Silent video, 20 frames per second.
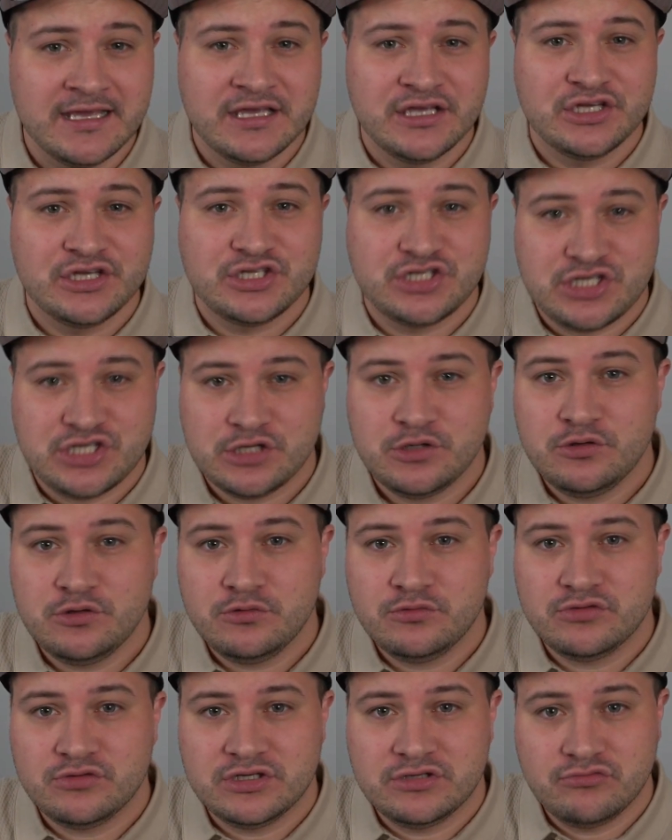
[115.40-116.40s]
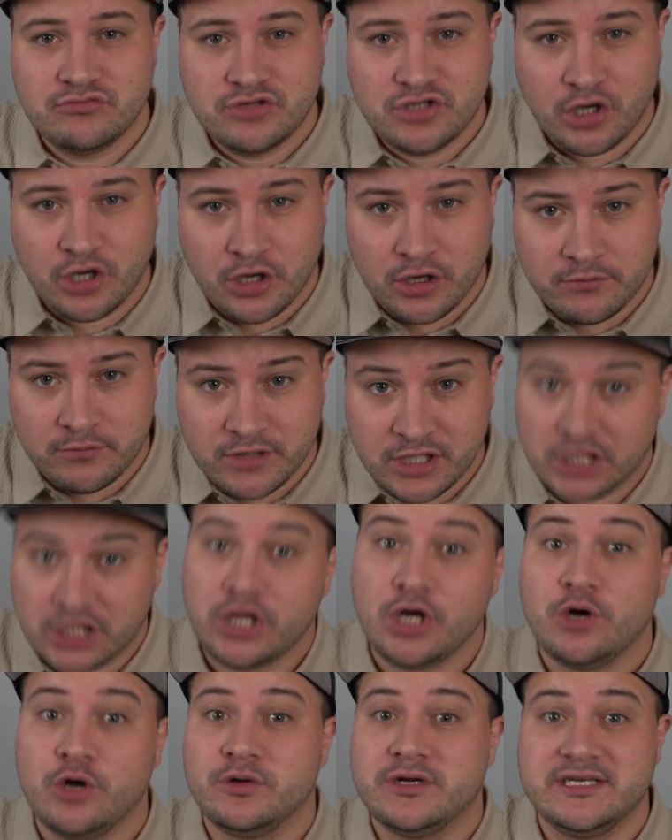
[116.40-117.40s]
to
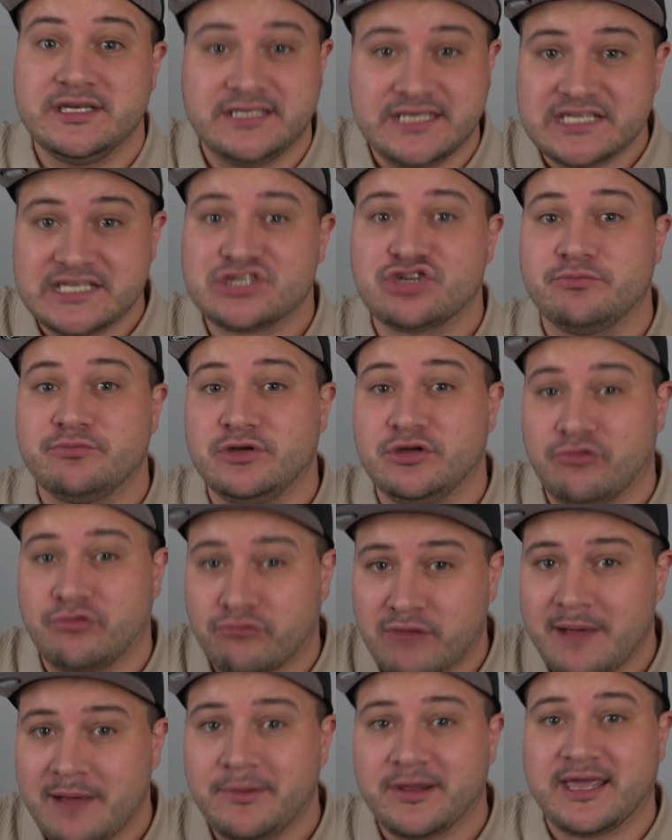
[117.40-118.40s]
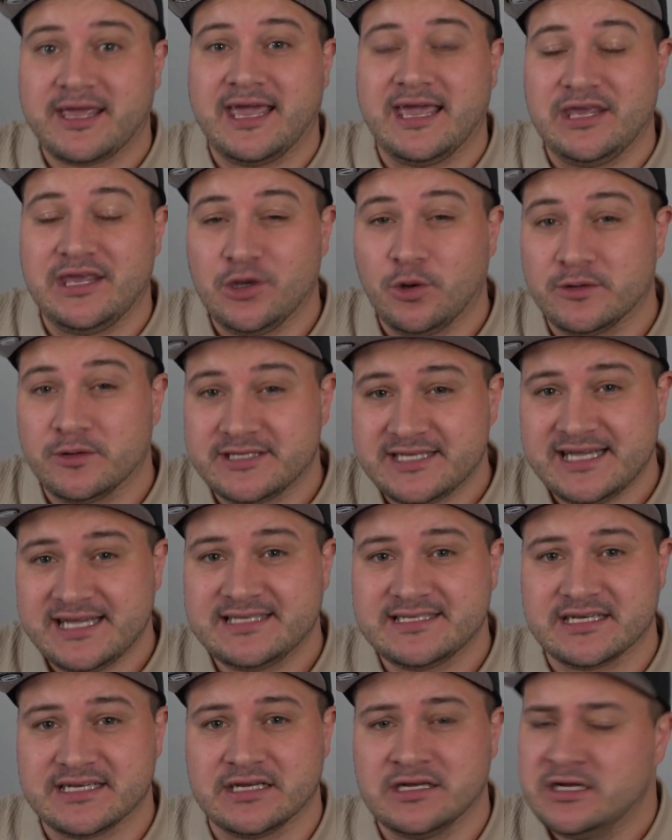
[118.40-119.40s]
clone and distribute and replicate your
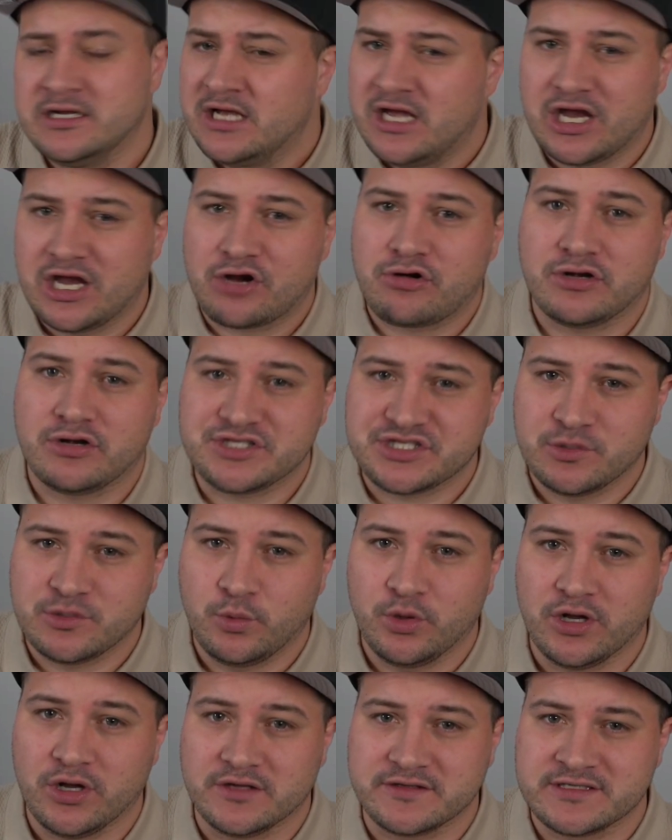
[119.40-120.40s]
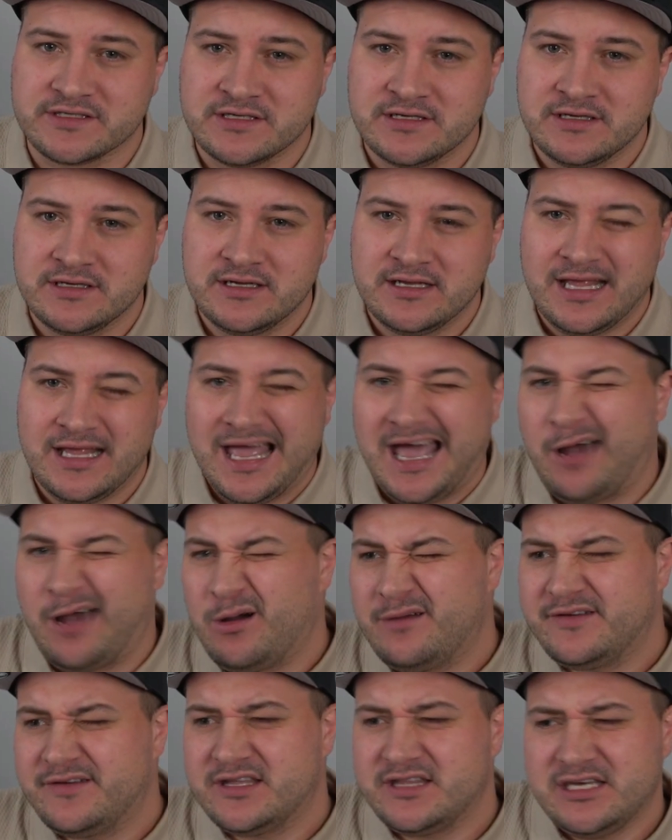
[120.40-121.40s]
data across the world.
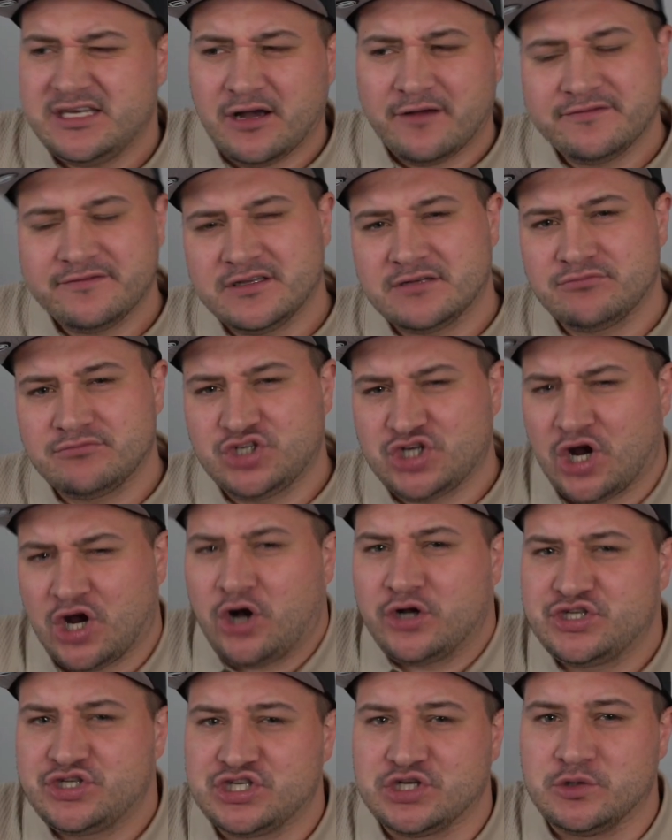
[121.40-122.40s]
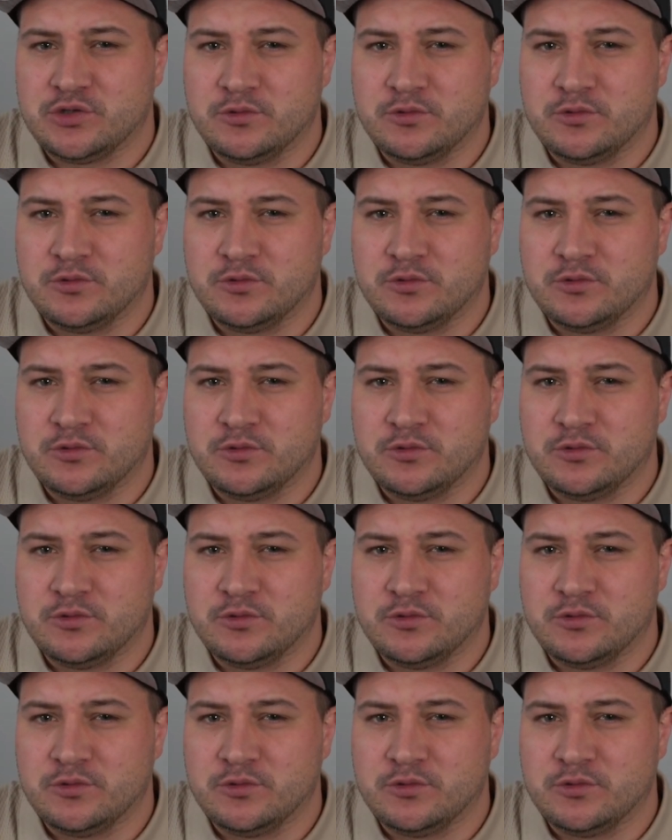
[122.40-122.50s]
However, they often charge you